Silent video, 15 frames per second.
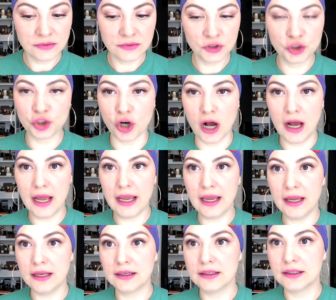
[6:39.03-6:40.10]
dry,
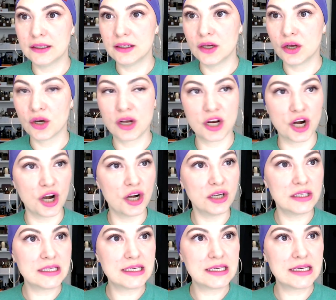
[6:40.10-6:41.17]

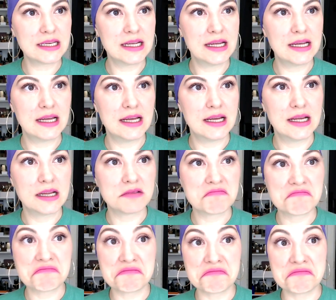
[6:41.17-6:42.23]
curt,
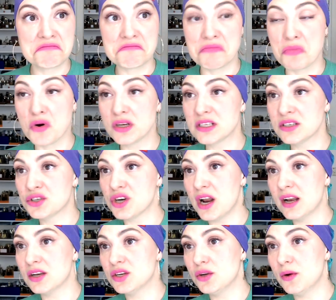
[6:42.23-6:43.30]
wasn't
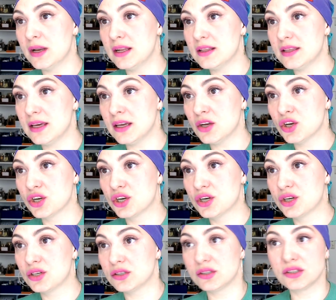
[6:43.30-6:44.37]
trying to do anything
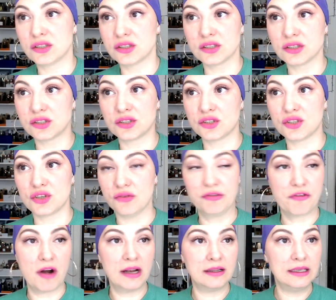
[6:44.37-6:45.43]
too
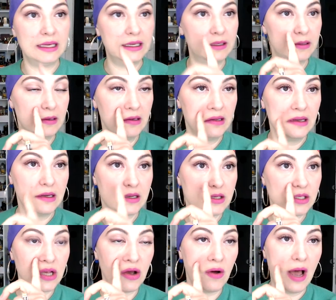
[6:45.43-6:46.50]
friendly.
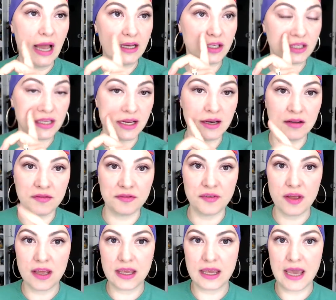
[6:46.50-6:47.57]
So I just kind of
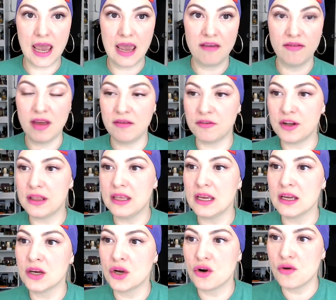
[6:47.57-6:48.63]
gave
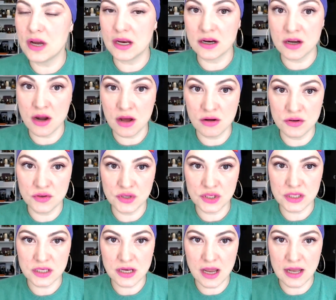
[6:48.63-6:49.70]
everything a quick
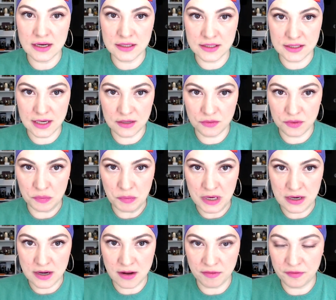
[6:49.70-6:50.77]
nose, and it stayed with me
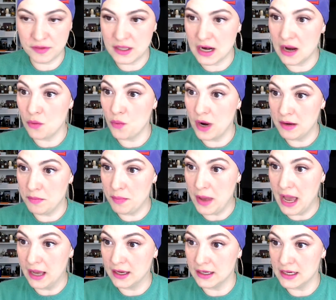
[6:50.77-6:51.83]
enough that I went
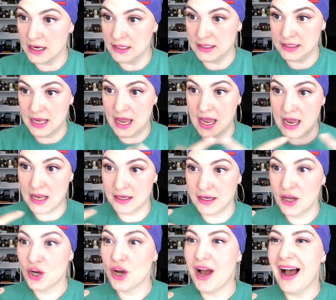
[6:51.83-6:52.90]
back and I said,
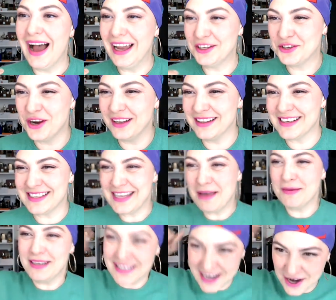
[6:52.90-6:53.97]
I joined the
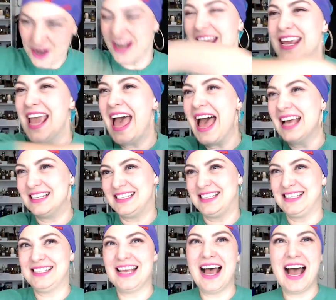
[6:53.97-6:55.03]
cemetery.
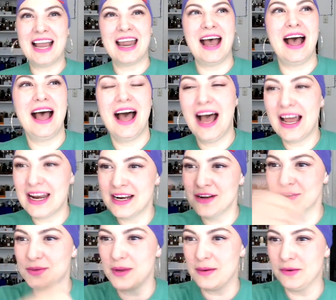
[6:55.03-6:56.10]
Yes, Ana. Ana
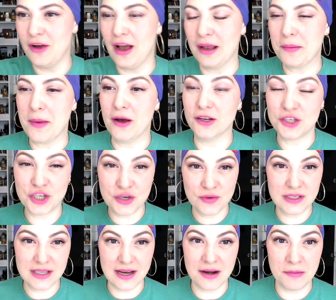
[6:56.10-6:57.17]
knows what I'm talking about. She
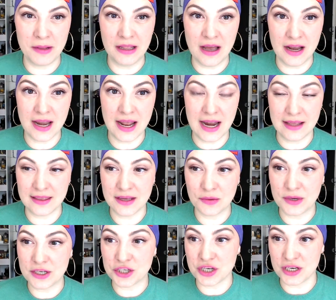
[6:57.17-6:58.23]
was there in Milan, and I think
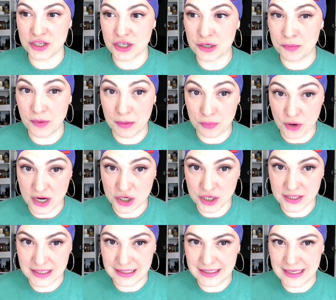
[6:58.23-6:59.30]
we exchanged
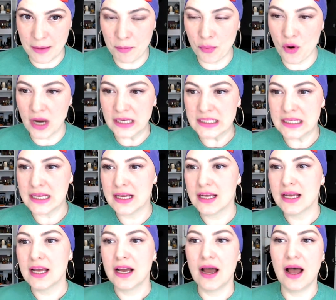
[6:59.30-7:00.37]
impressions at some point.
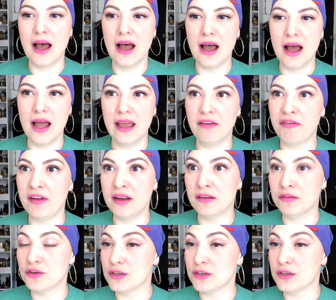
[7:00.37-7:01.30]
If any of you